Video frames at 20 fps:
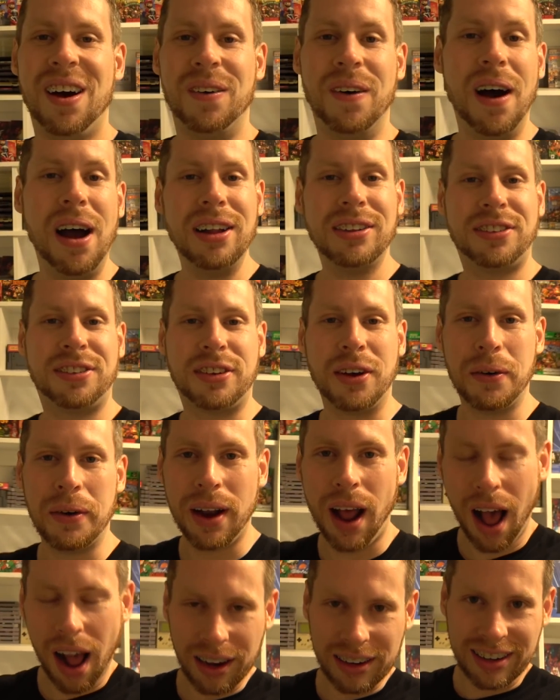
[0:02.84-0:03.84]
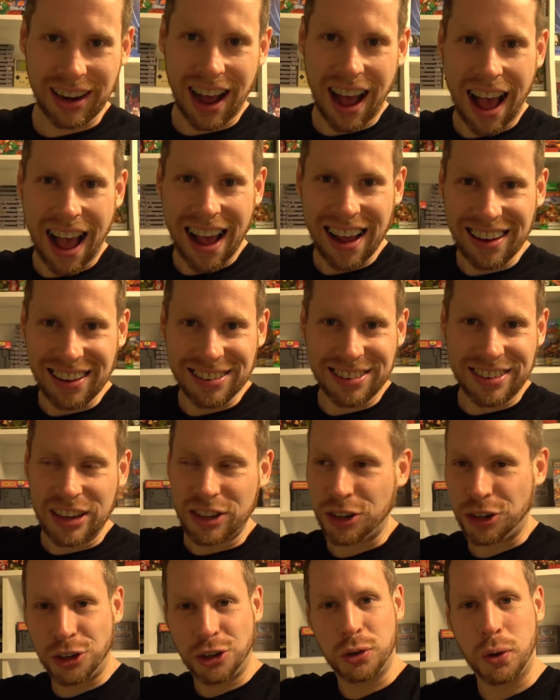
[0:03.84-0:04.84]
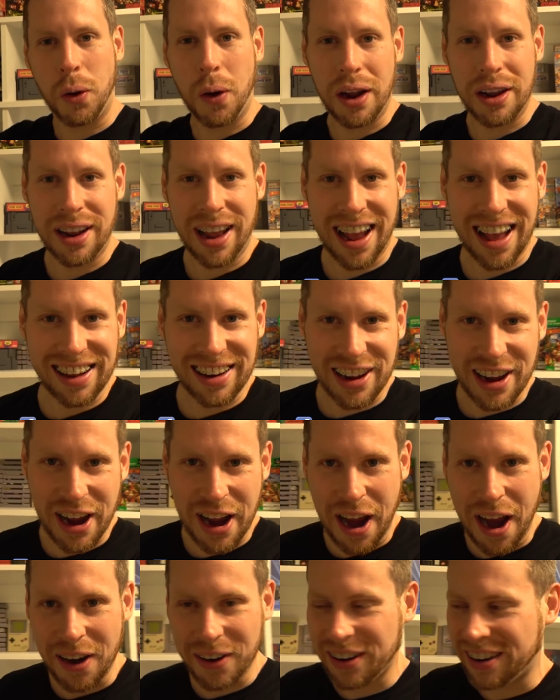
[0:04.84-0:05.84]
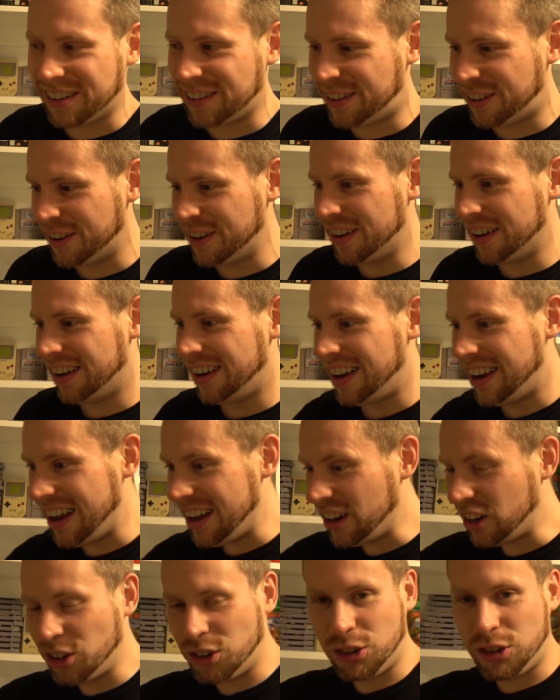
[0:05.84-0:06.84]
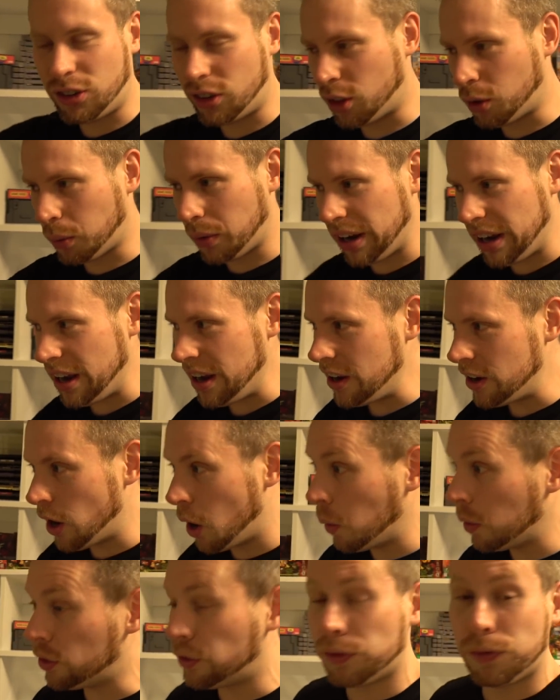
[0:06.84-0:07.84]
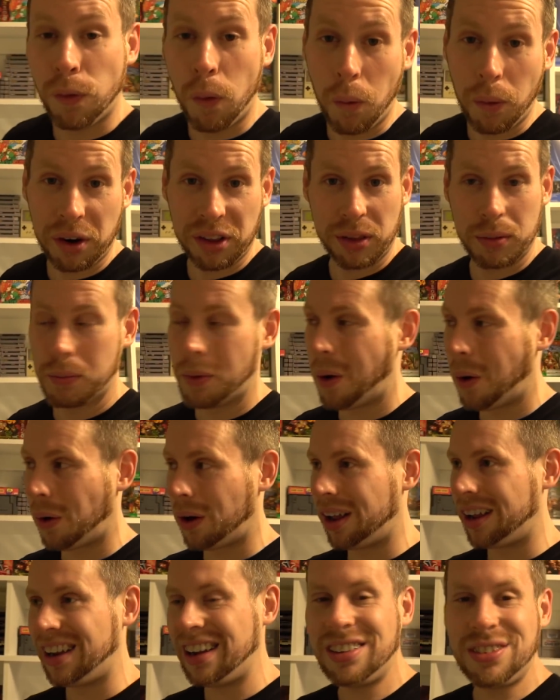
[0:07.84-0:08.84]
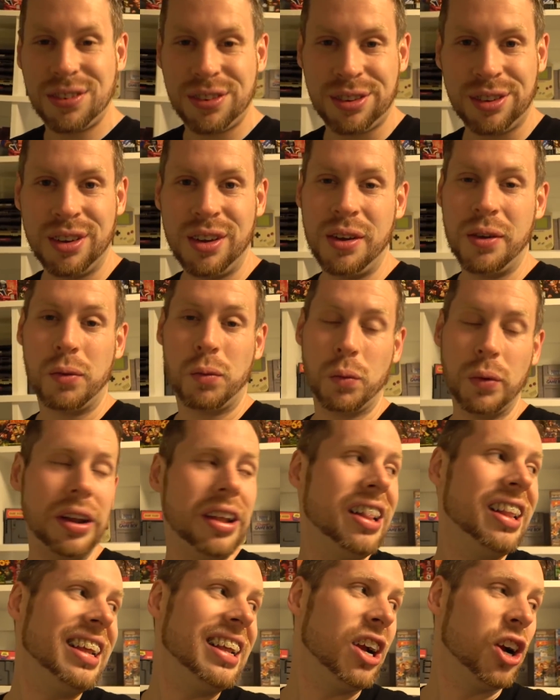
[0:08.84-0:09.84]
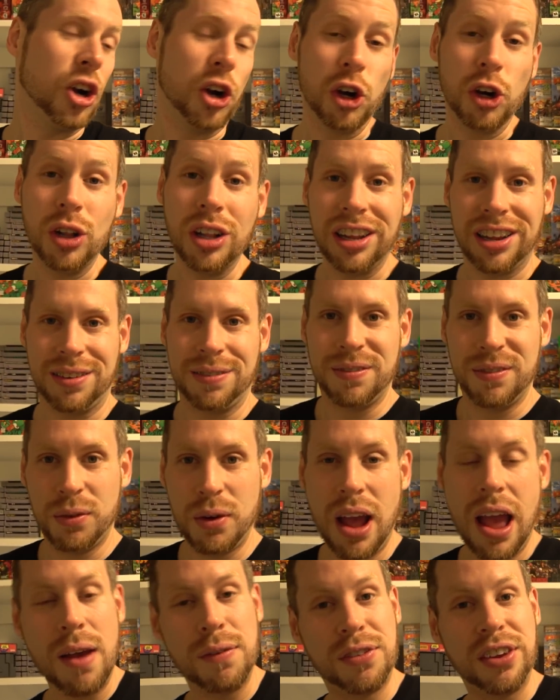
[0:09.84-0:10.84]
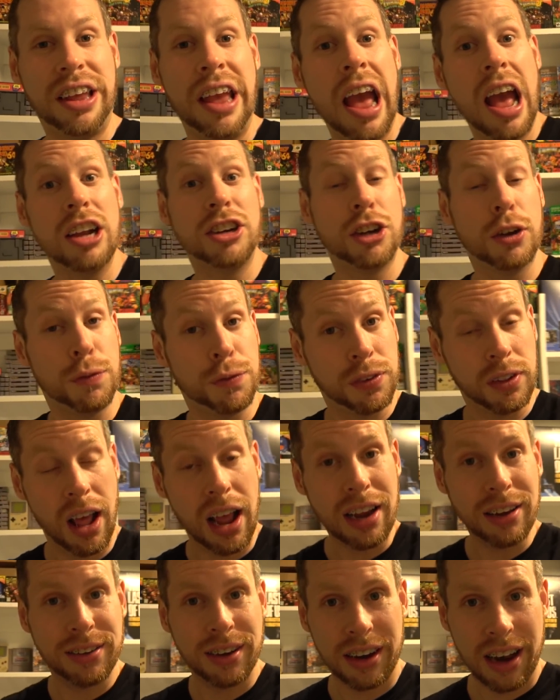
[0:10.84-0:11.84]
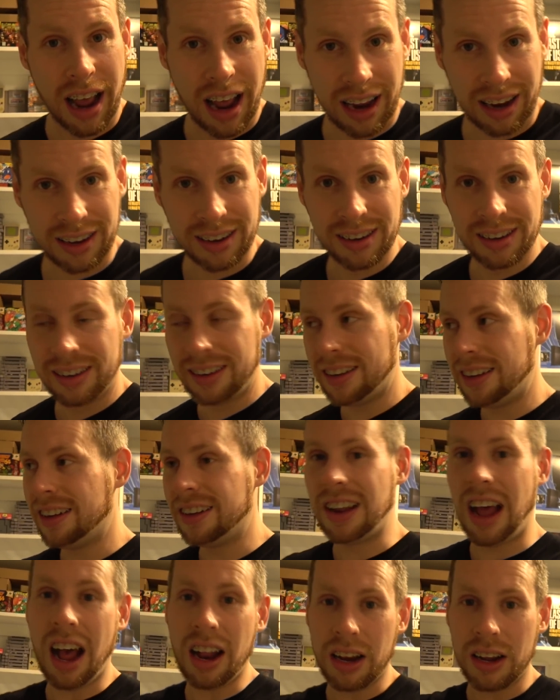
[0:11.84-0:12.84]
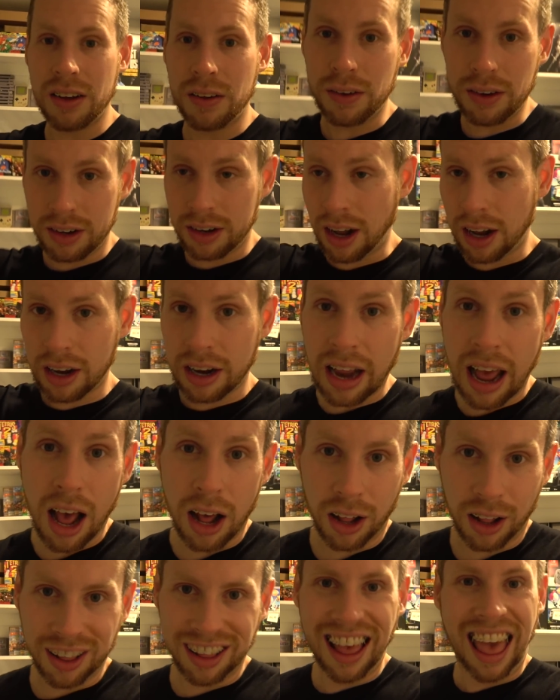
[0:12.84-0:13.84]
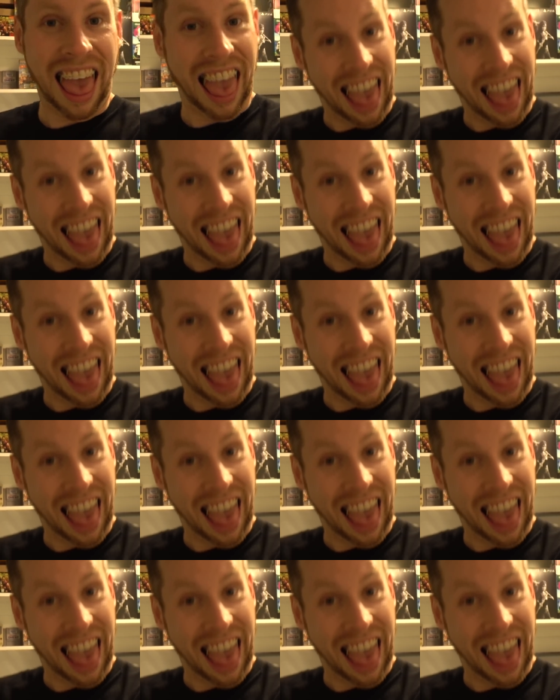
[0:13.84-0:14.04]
What's going on, guys? It's Troydan here, and it is three, no, it's four in the morning. It's really early. We have to catch a flight today. Not a, not an L.